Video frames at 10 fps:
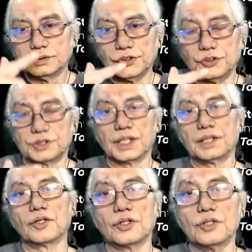using
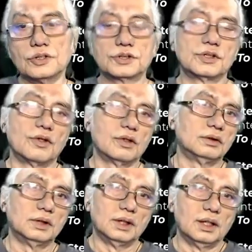your nose
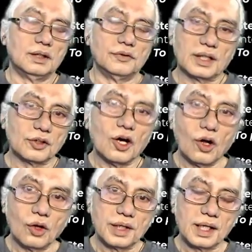without
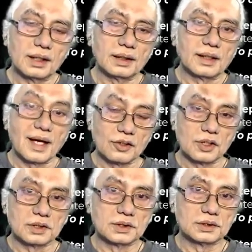holding at
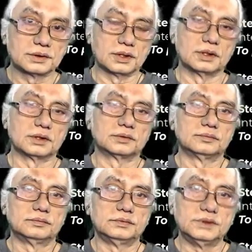all. So
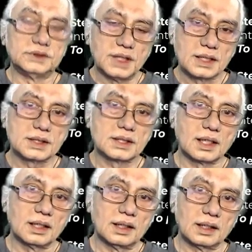just
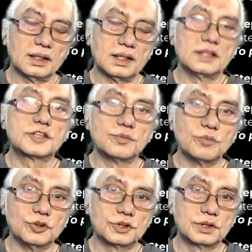really
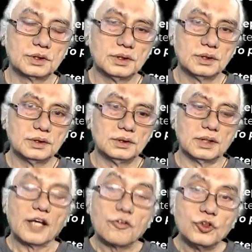smooth.
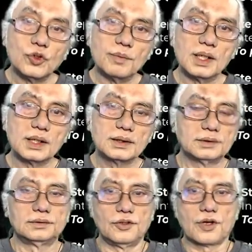If doable,
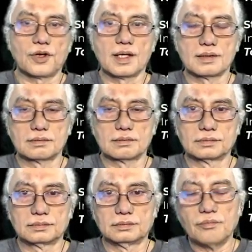you can
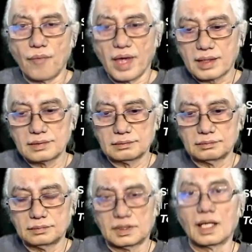make
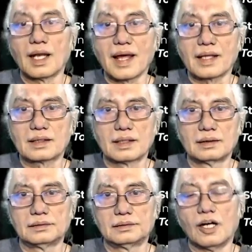the length
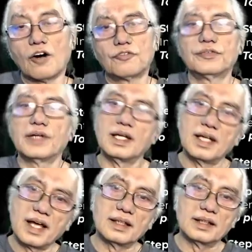of
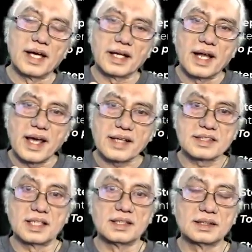inhale and
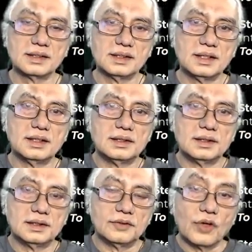exhale
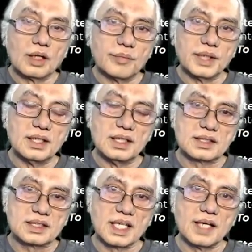will be the
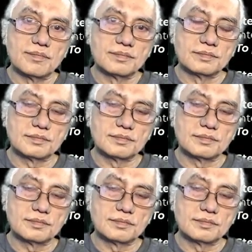same